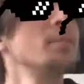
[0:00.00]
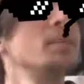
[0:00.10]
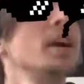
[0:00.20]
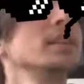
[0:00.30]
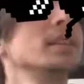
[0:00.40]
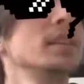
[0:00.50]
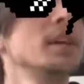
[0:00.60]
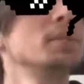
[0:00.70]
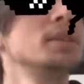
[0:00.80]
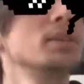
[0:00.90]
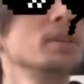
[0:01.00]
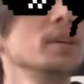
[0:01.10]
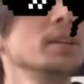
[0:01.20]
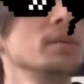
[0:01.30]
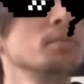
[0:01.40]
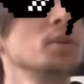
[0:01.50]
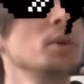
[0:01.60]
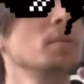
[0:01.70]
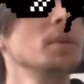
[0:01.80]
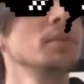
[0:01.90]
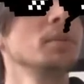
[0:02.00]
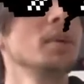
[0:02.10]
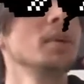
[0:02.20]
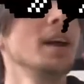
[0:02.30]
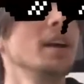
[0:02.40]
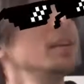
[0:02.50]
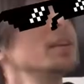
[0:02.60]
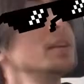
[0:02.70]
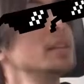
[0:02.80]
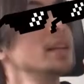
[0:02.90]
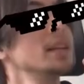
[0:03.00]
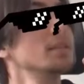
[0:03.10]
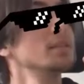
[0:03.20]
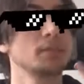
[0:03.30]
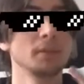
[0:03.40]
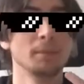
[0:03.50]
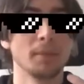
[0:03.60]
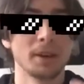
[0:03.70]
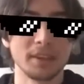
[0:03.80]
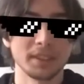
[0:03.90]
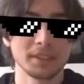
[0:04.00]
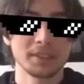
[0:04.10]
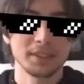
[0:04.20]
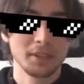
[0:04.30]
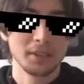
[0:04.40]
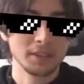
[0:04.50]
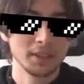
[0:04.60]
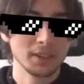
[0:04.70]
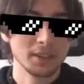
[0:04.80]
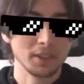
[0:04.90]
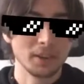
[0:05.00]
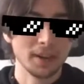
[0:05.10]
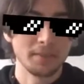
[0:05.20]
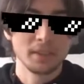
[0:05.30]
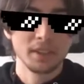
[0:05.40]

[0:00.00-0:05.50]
But as you can see, we still got this problem where you can see through my face, which is not great.